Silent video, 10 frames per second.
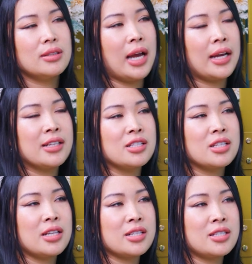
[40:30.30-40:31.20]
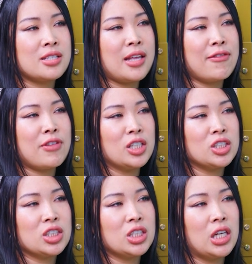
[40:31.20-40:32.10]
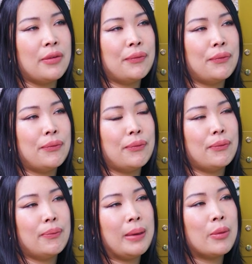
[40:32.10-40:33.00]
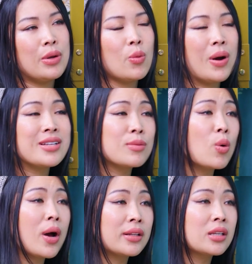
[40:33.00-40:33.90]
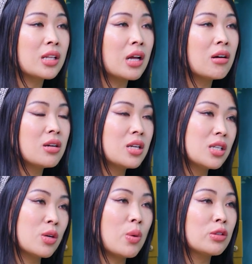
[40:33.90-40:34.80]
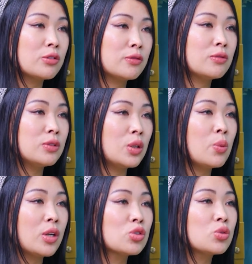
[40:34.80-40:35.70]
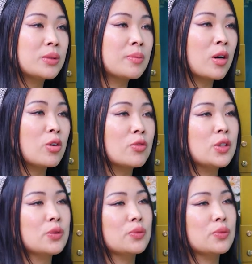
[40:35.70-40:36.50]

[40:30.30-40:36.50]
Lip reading: So I can see that's that dish. You know, but like when you want someone, you know, you want to be part of it.